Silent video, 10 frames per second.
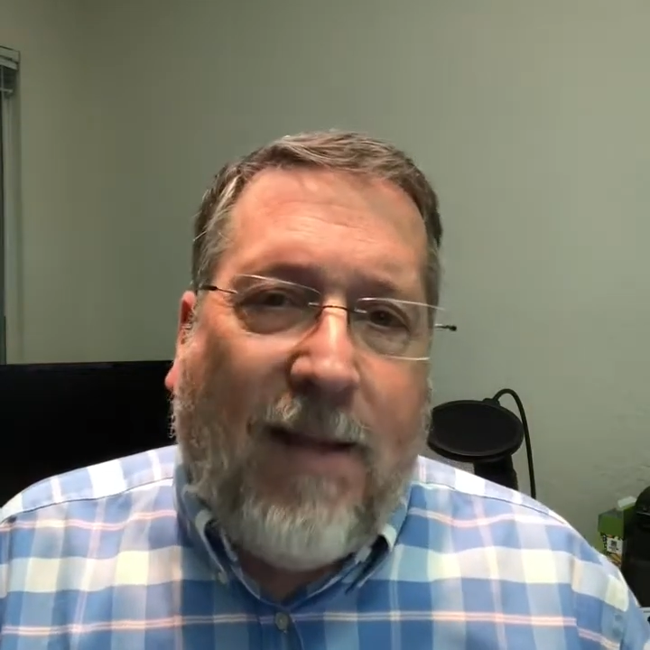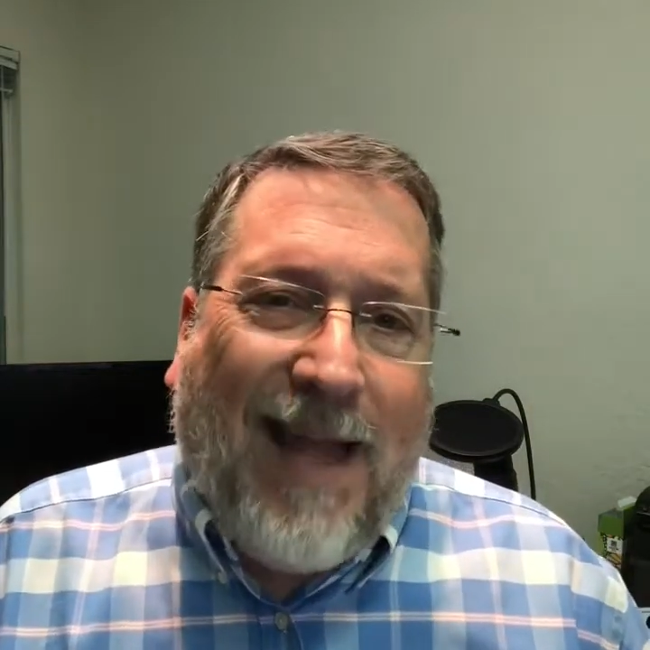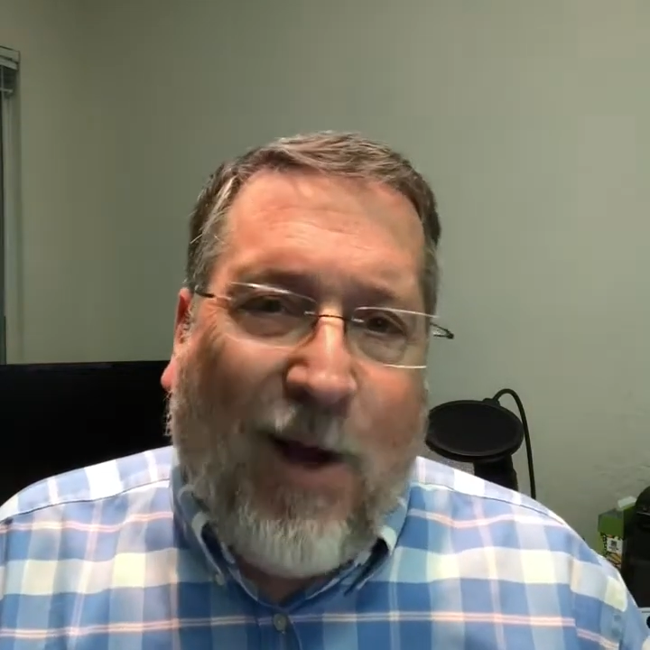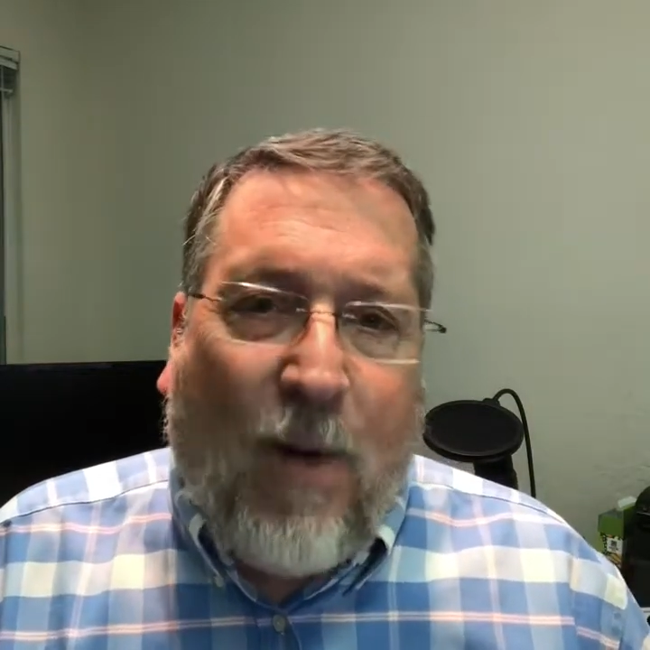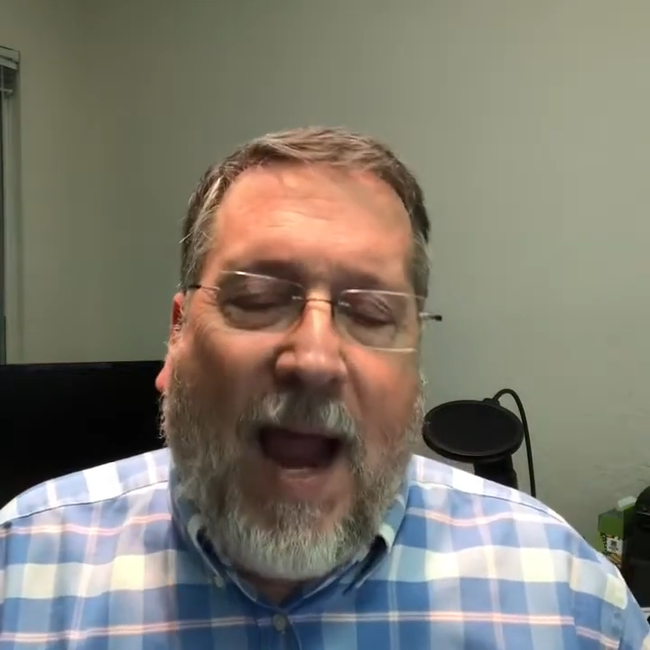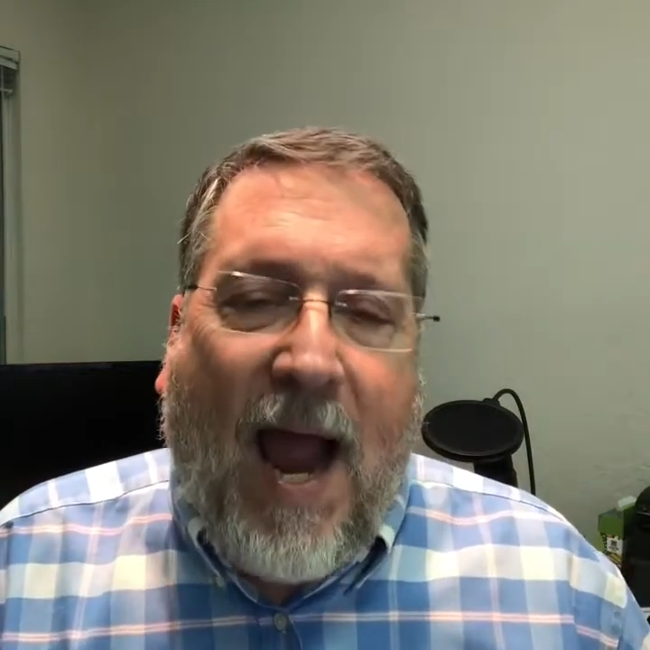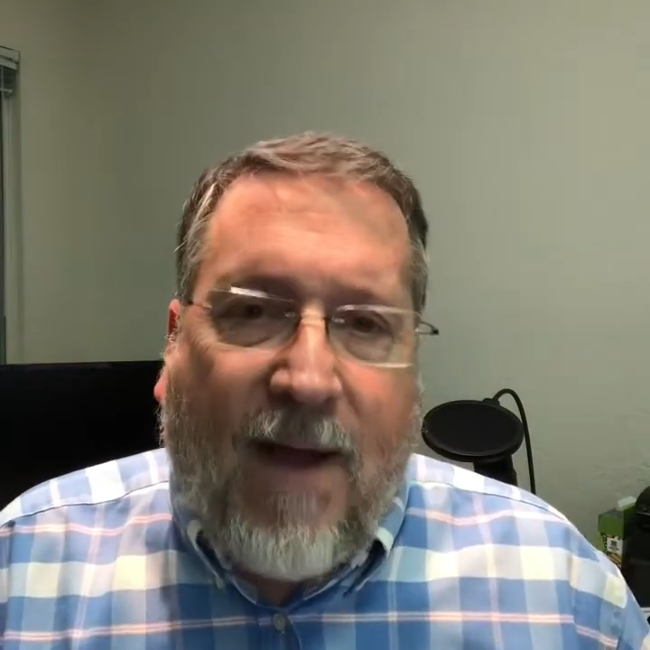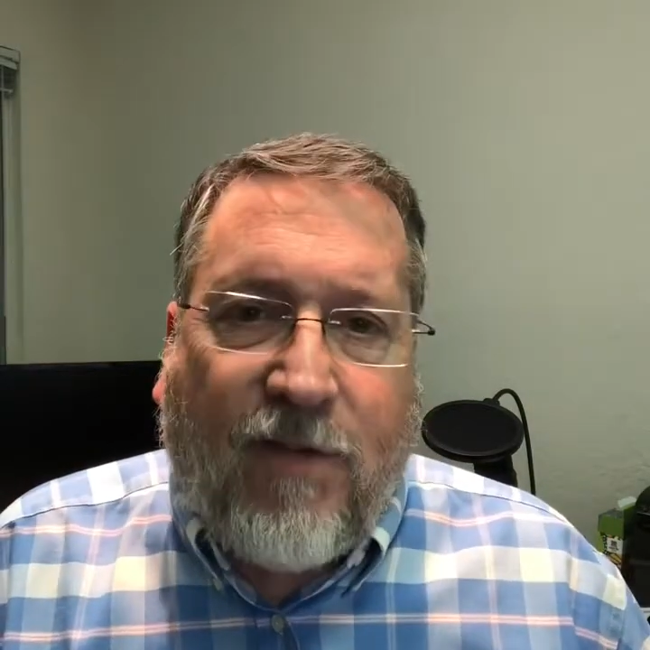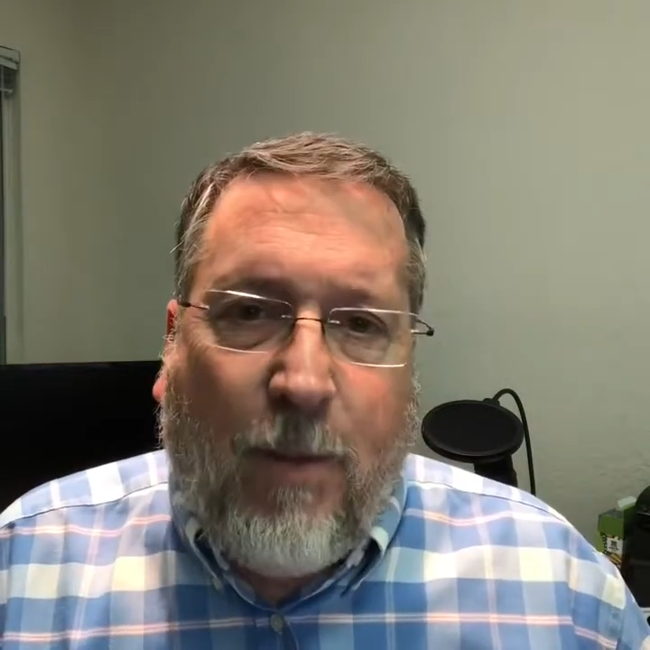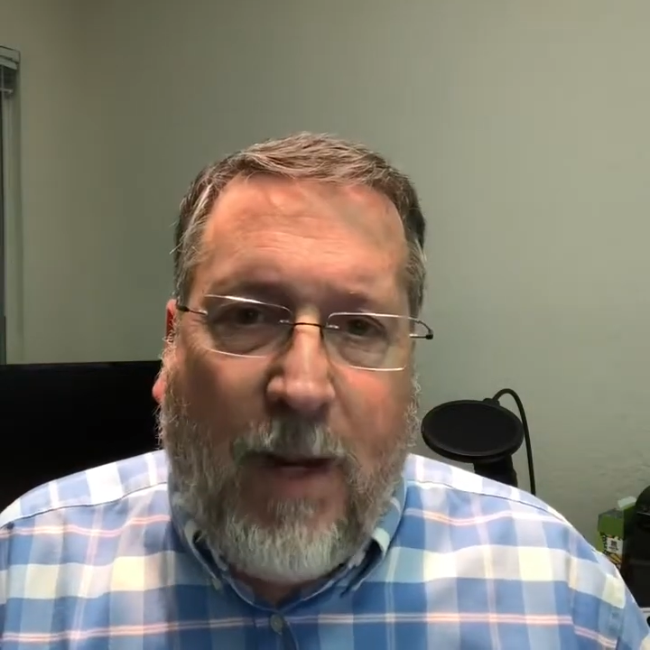they don't
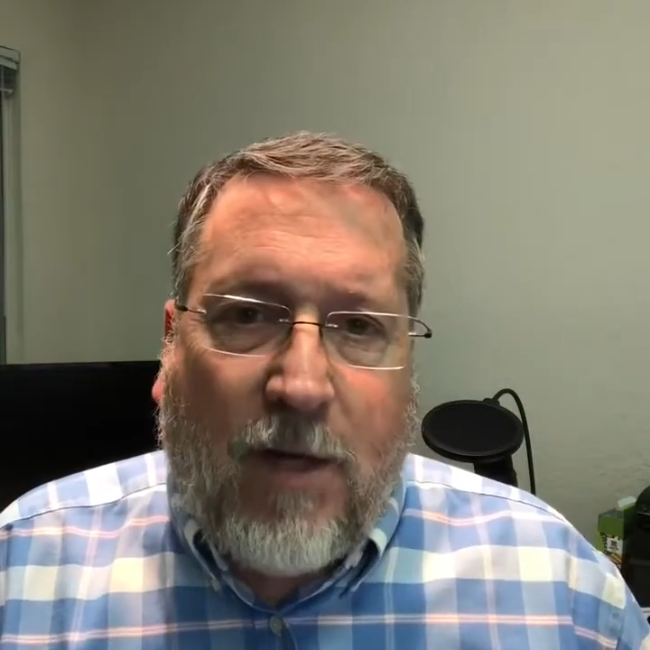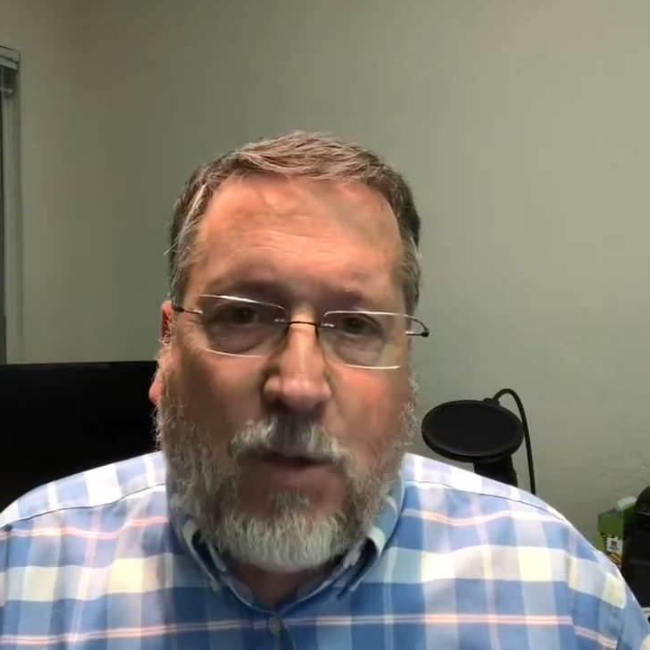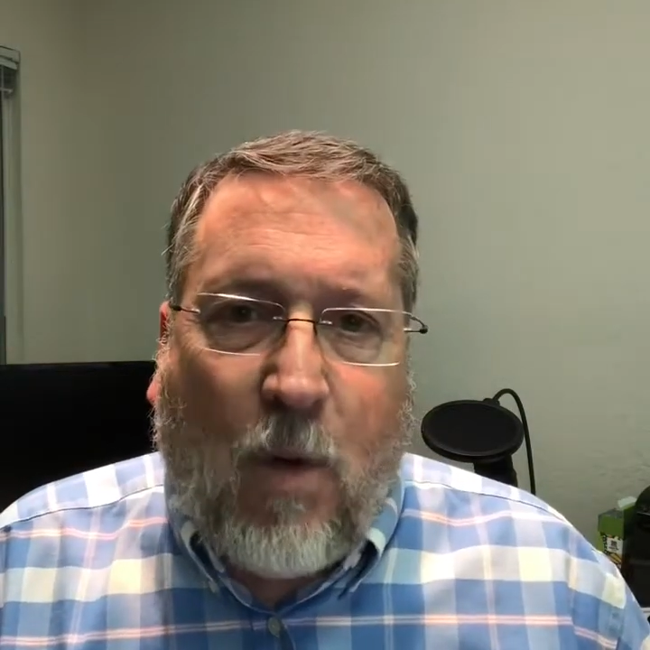have to be at